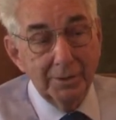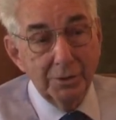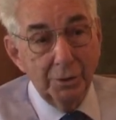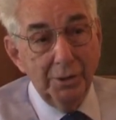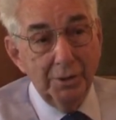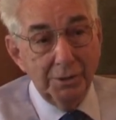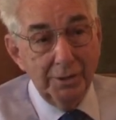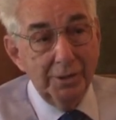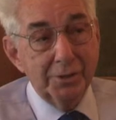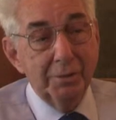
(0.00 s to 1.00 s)
So
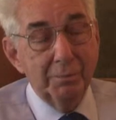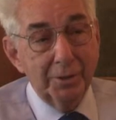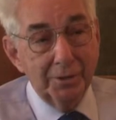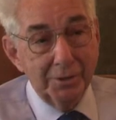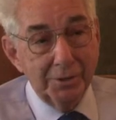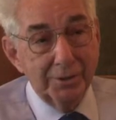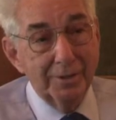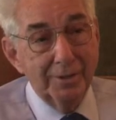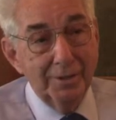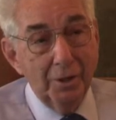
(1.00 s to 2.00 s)
his imprint is
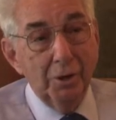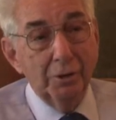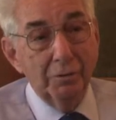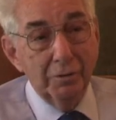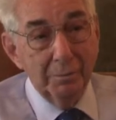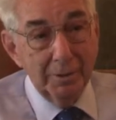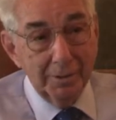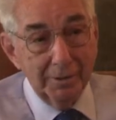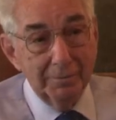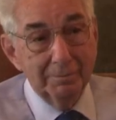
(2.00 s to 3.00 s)
all over the
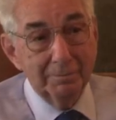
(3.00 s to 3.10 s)
building.